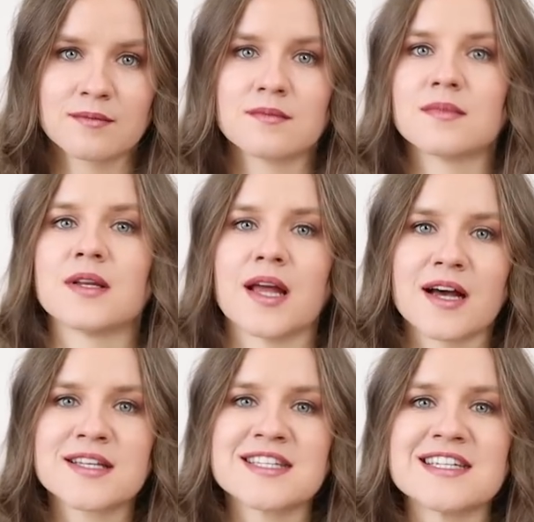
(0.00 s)

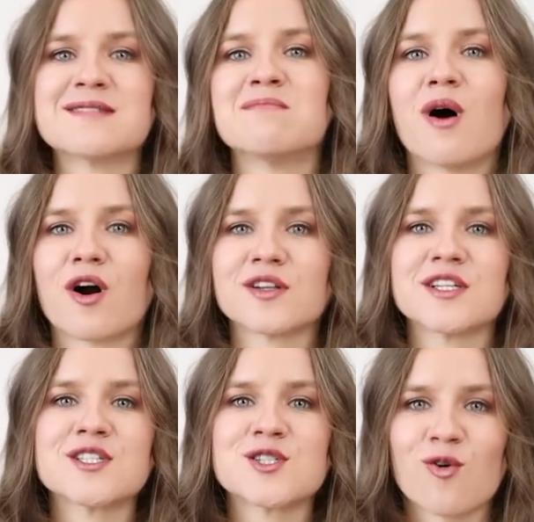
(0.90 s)
Next is Marlon
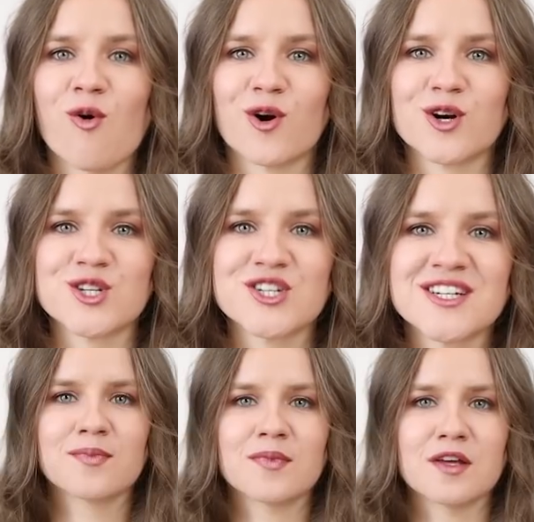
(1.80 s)
Sorge.
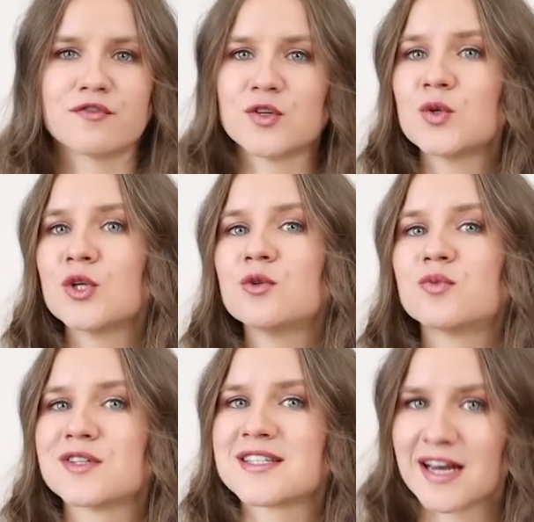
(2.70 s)
If you knew
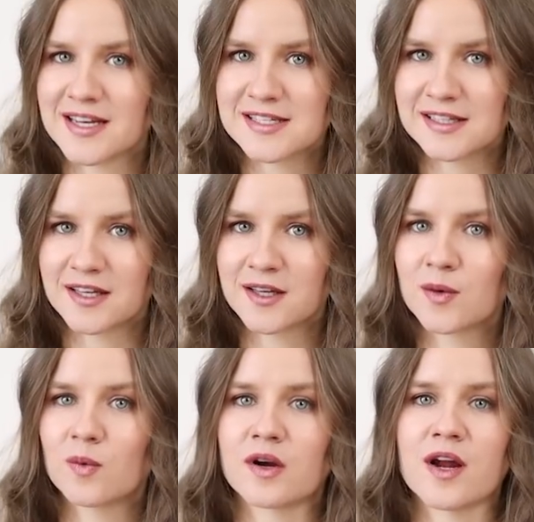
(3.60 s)
precisely
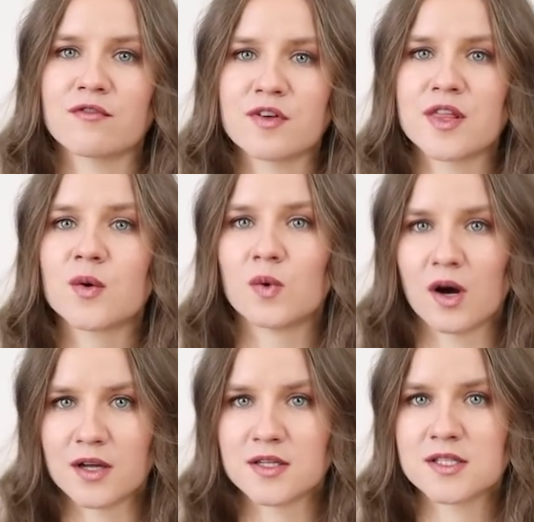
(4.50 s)
where everything
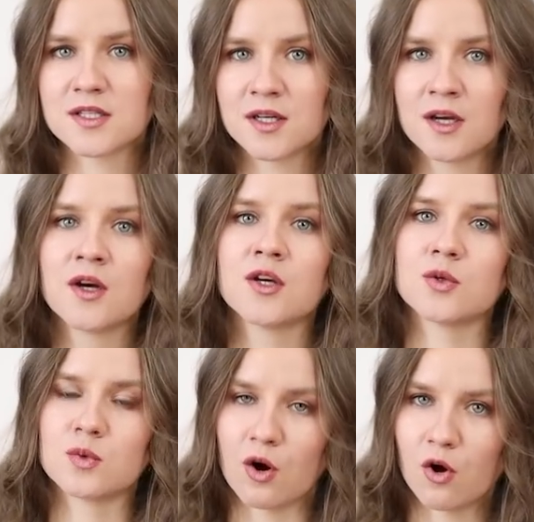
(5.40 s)
was, you
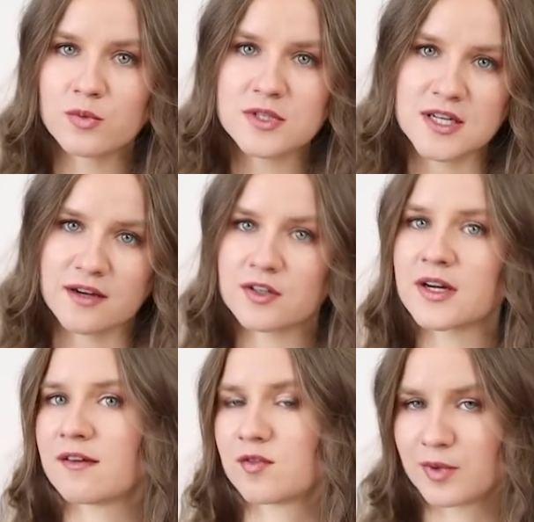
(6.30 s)
would almost never
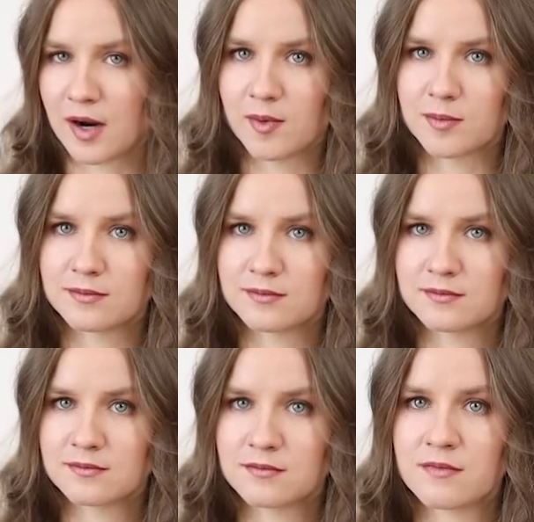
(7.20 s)
have a problem.
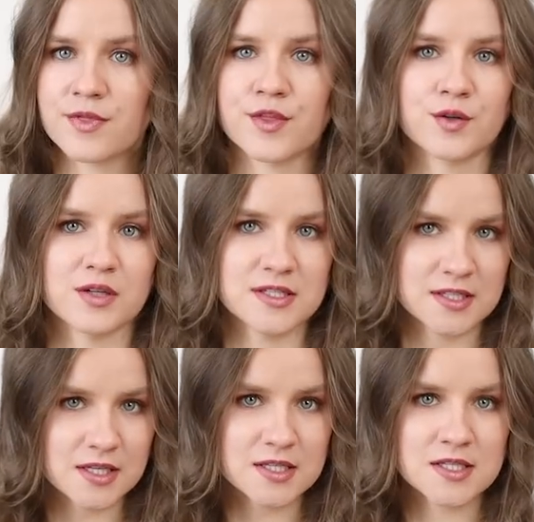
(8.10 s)

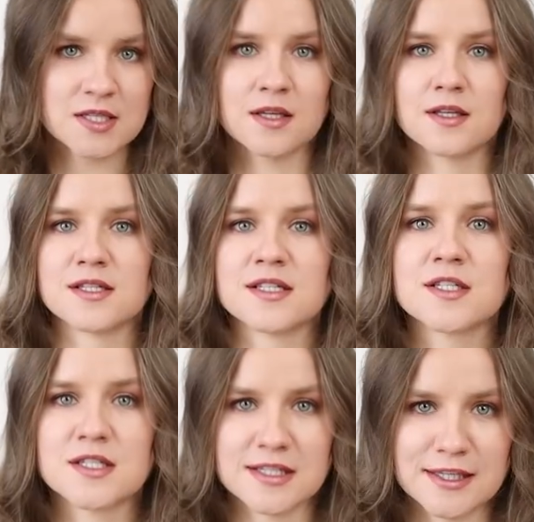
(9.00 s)
36 is
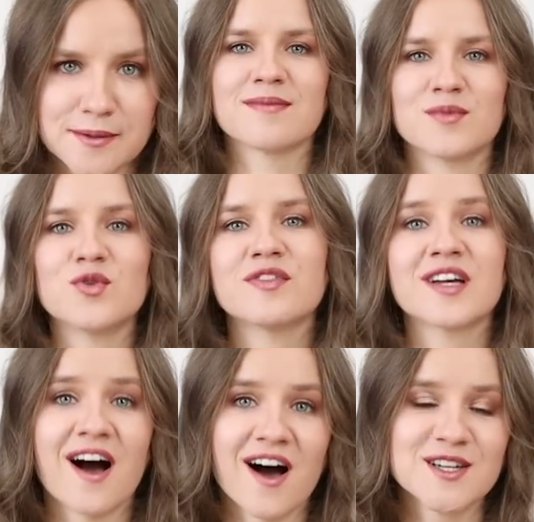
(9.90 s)
C. Moving
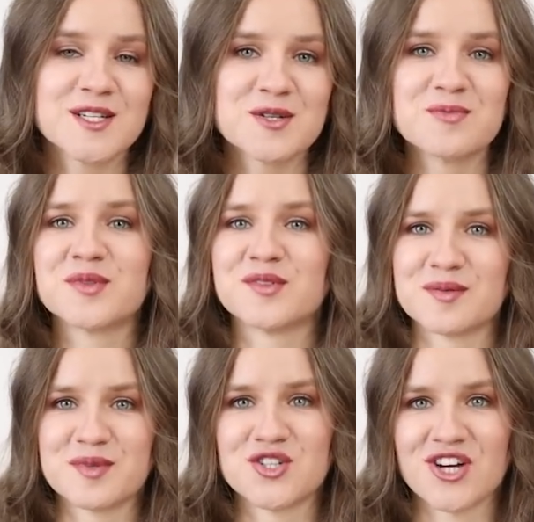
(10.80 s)
on to
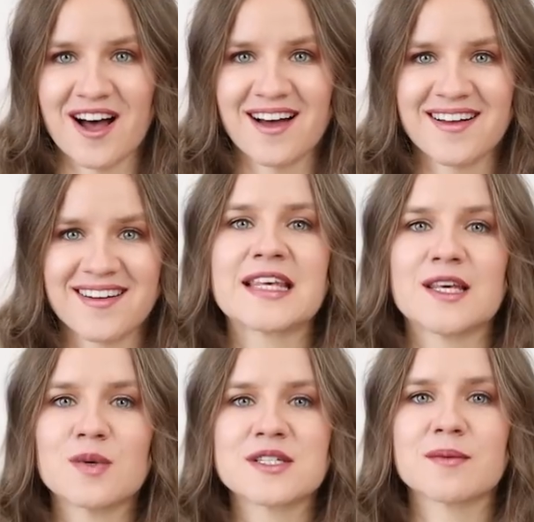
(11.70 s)
Mariba Jha.
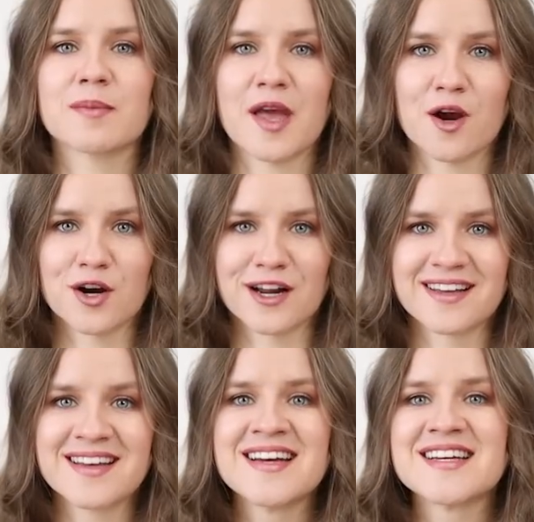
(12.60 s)
He was
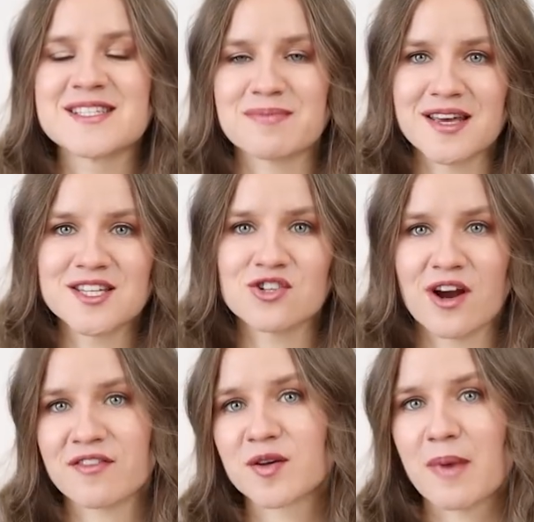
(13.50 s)
comparing space
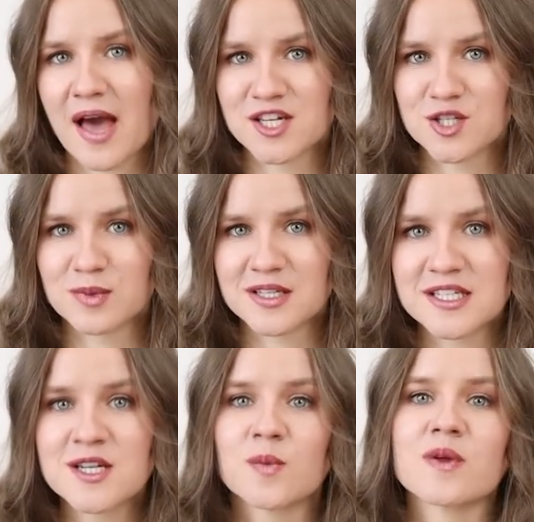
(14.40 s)
traffic management
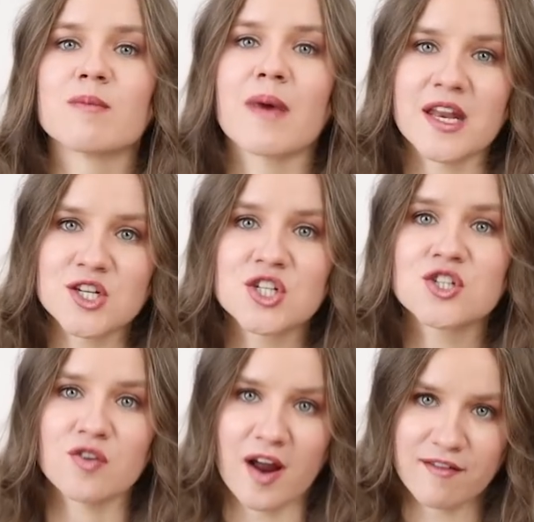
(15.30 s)
with managing
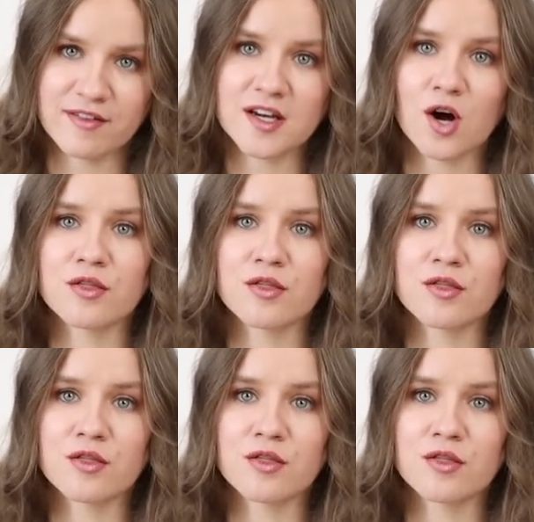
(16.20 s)
traffic on